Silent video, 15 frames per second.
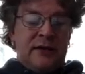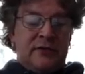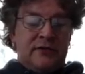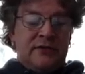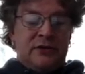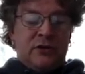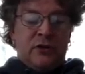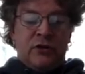
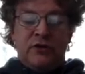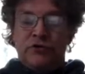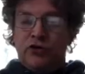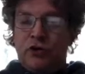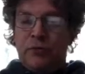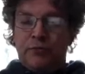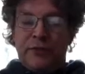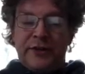So
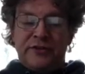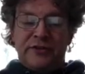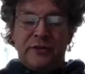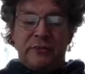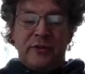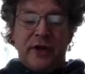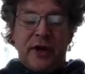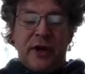don't press
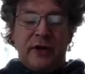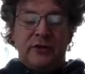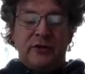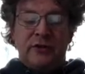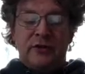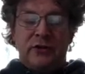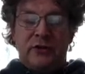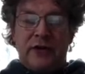them
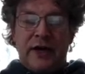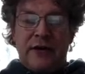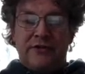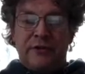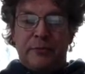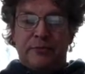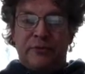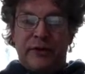yet. You're going to have
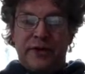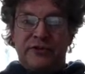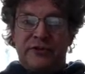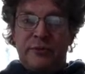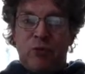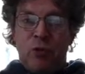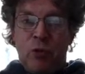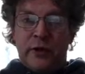to press
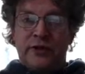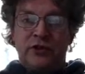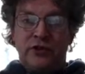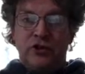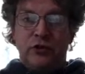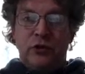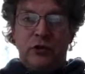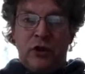them once
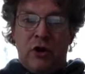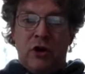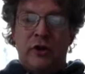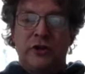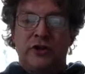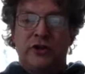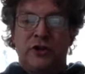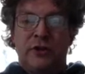you
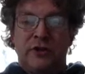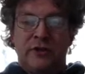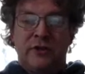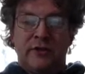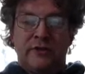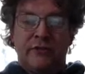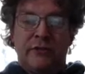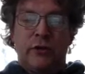launch
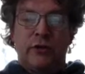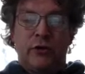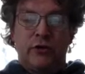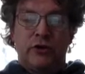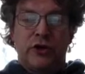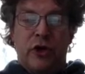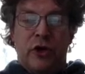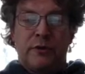
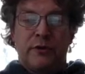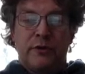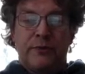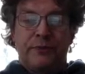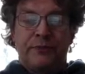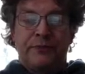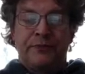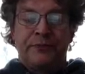Photoshop.
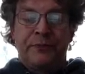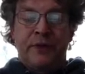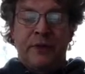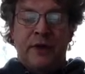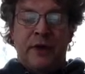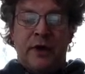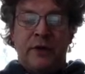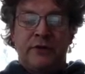
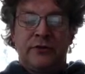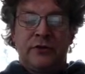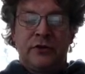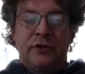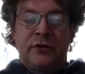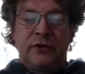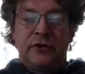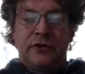Okay,
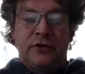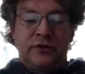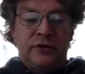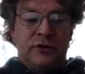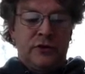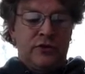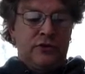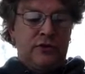
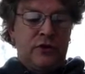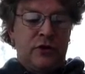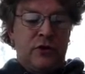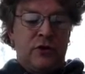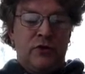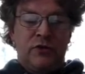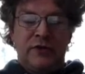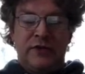
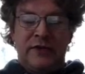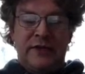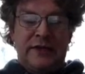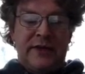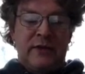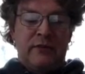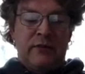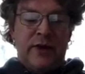so
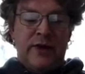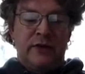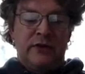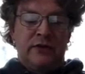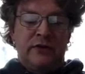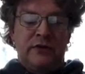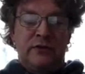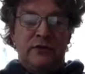get ready
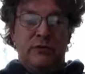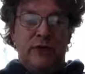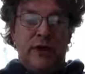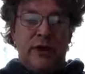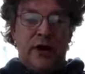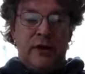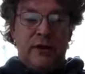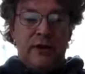to do
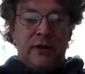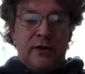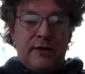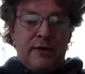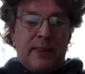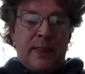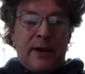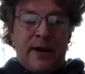that.
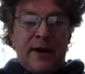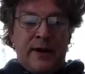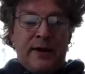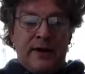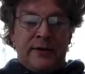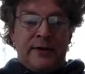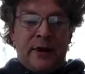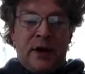
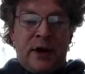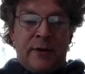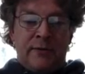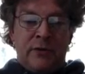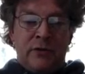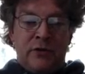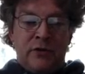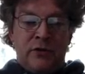And I'm
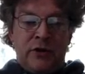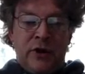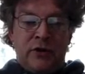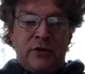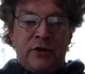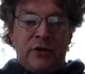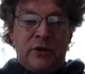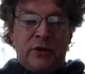going to go
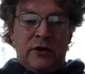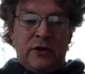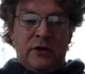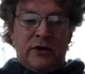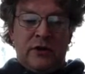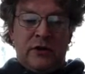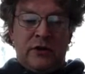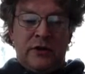down
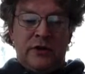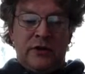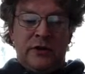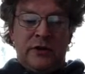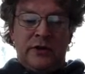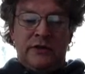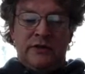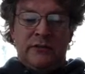here. Here it
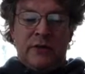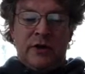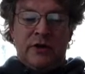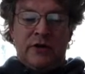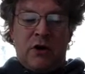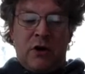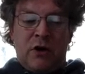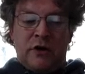is in my
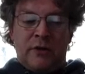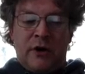dock.